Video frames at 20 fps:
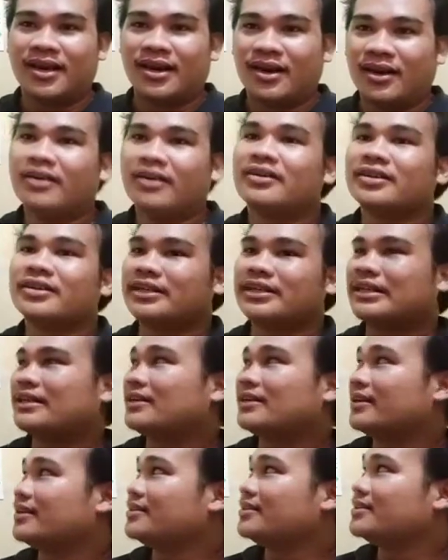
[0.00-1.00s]
Okay,
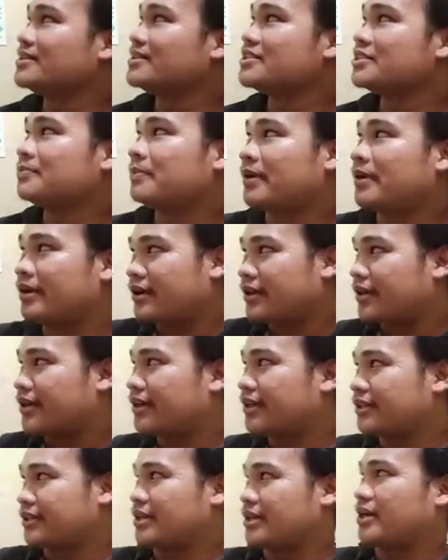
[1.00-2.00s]
in this part,
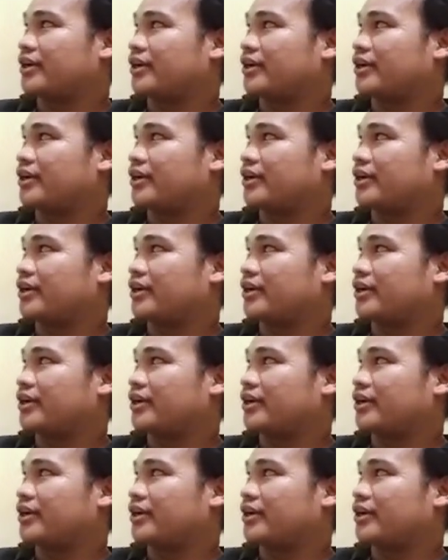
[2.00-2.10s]
I